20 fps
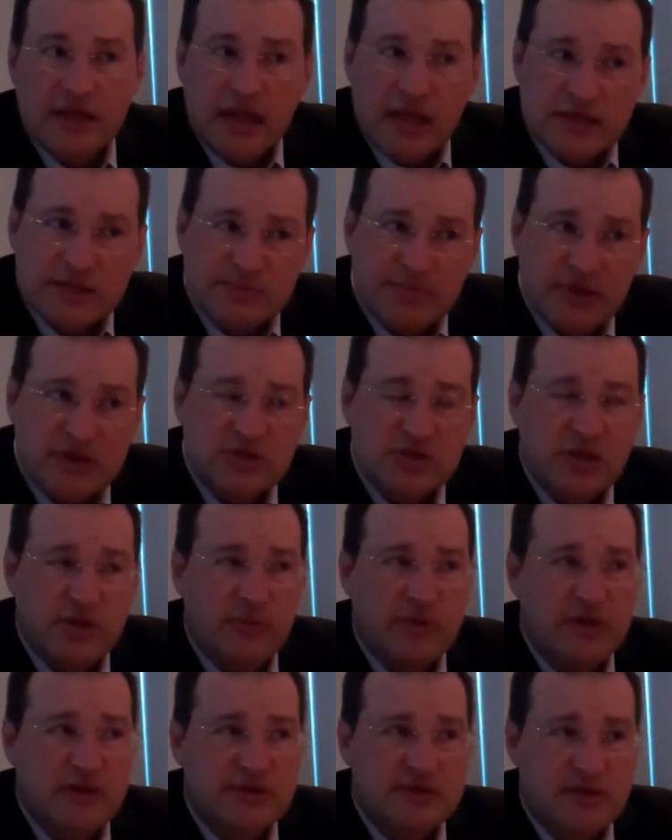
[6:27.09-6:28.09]
especially
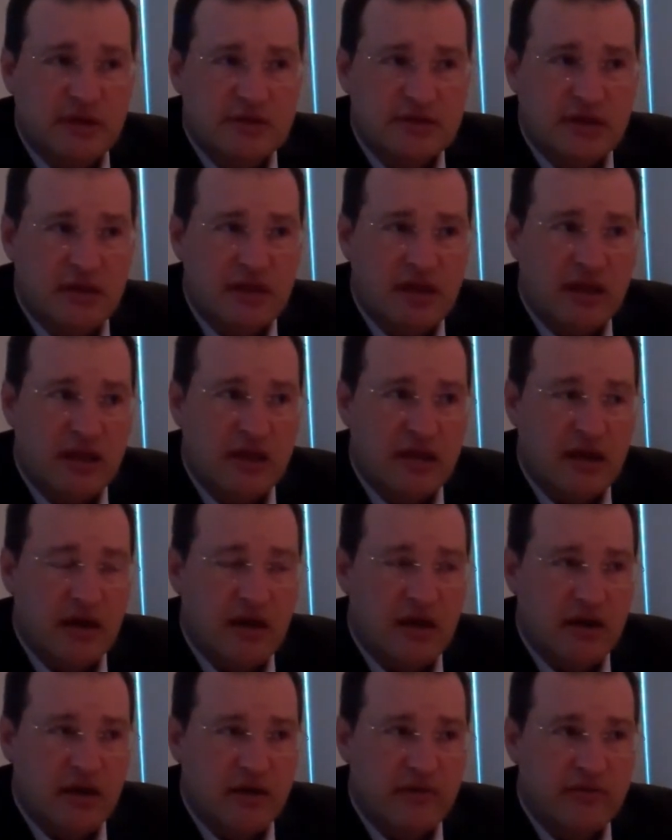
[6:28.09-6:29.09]
when you start to think
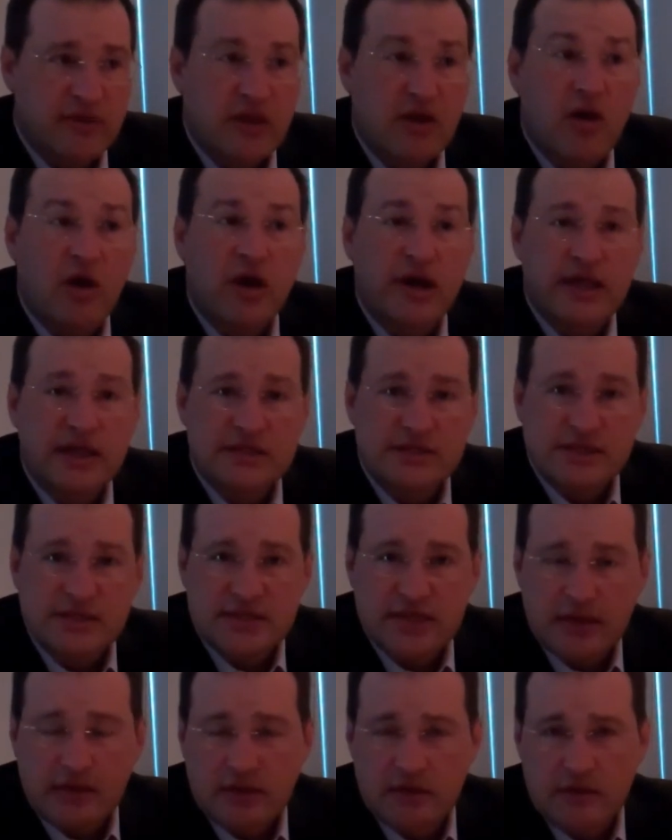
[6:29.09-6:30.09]
of the
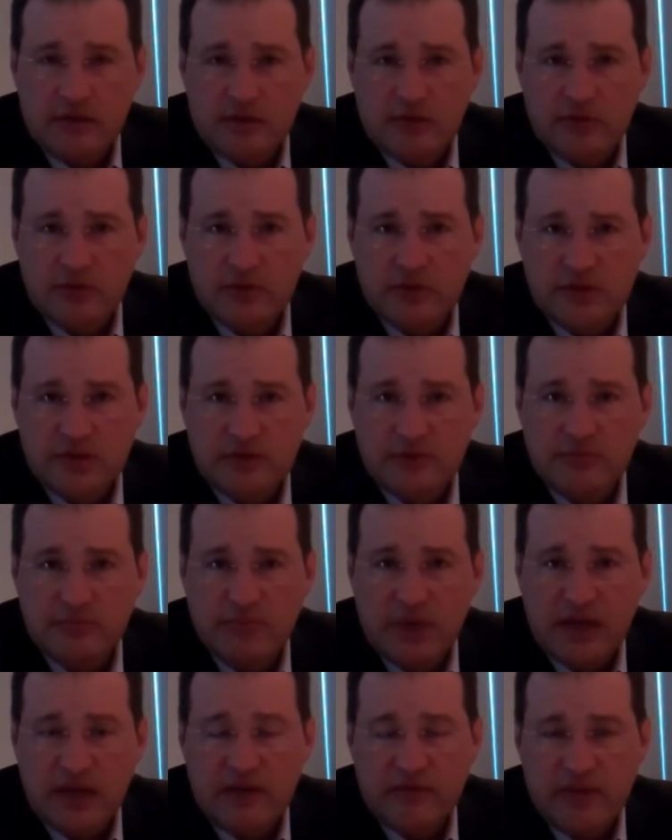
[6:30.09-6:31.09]
audiences that could accrue to
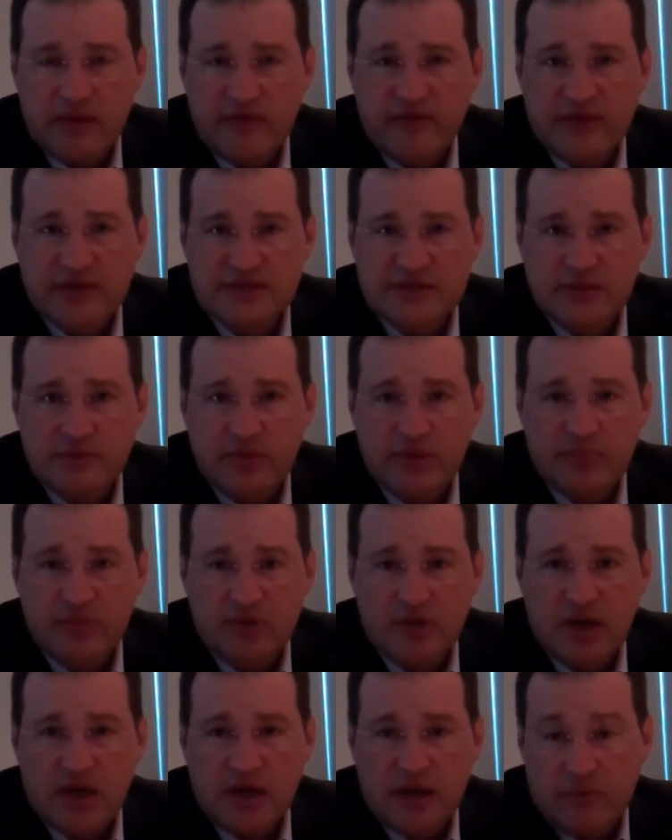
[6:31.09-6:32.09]
many of the events that we
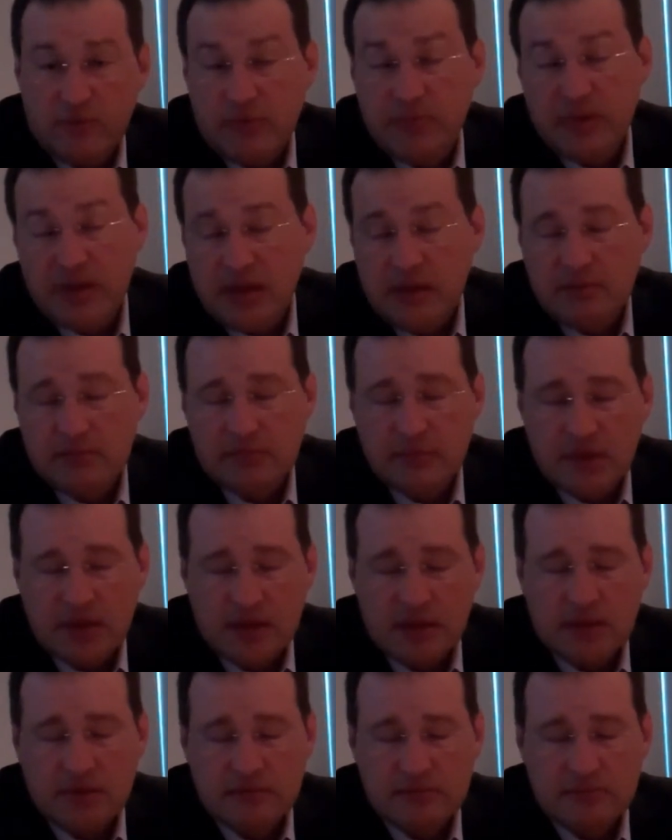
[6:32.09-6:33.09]
put on. It would be
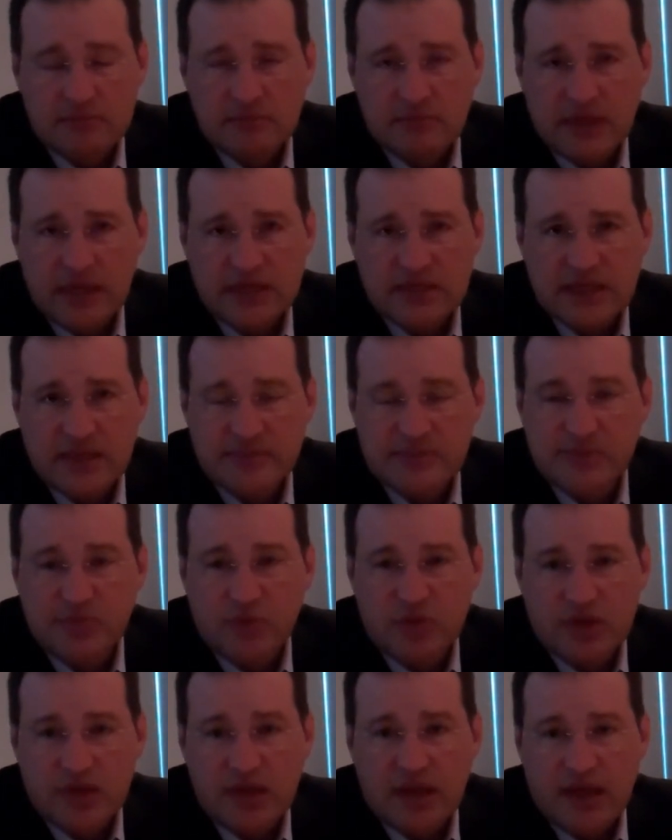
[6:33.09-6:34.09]
many times
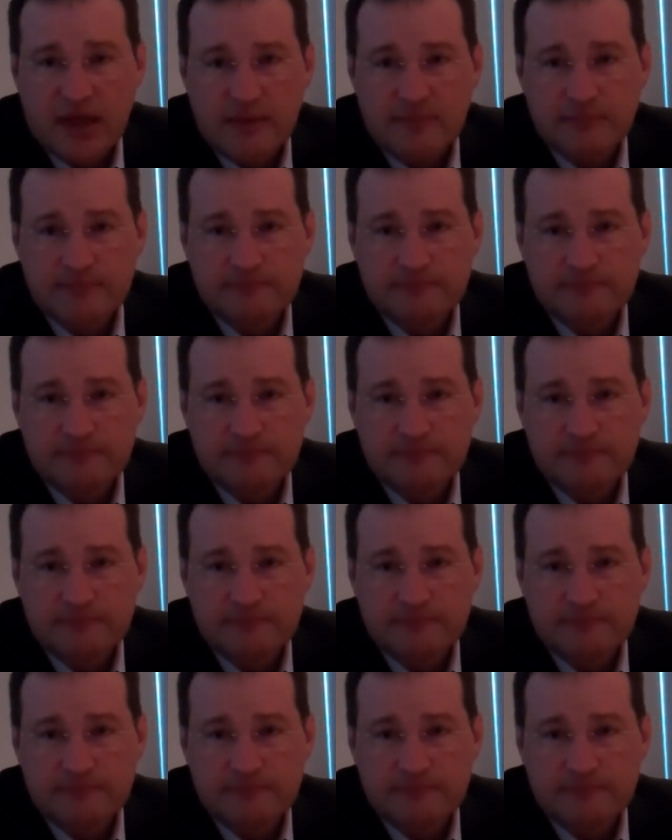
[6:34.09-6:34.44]
more than that.